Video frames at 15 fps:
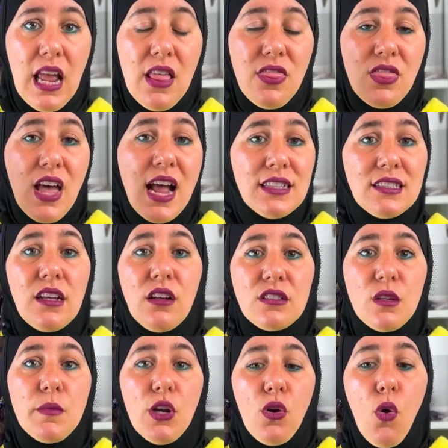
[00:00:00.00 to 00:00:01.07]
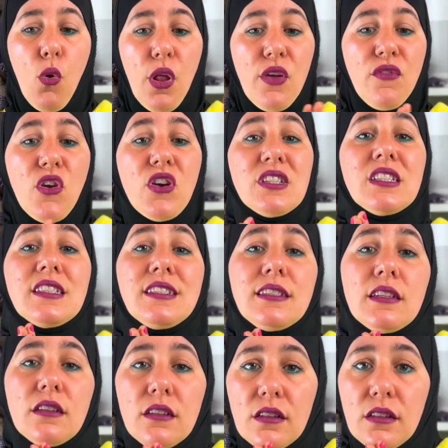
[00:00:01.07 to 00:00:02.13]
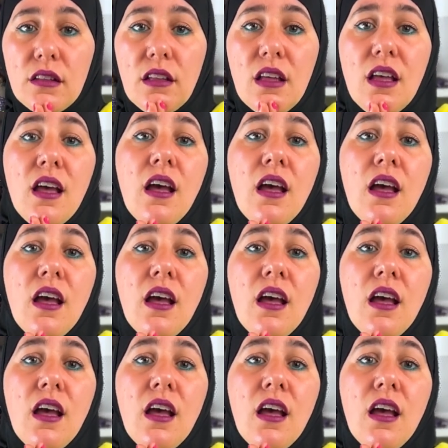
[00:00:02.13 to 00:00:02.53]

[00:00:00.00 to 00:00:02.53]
And that's the ultimate goal. If you're still